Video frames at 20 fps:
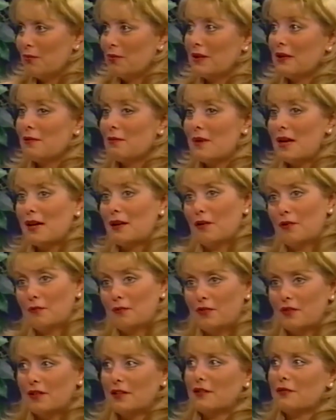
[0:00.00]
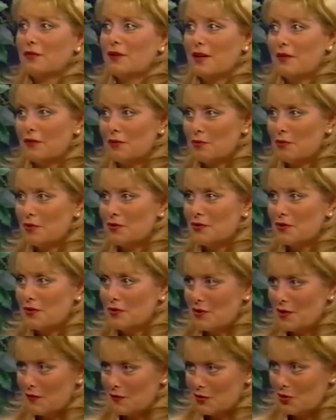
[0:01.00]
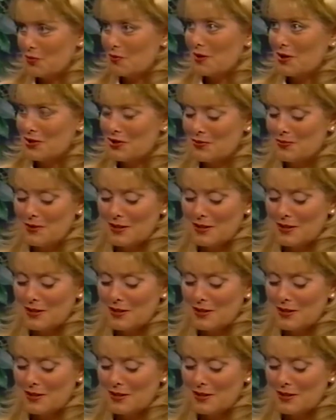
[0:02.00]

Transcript: being made, hopefully, if we haven't abused ourselves too much.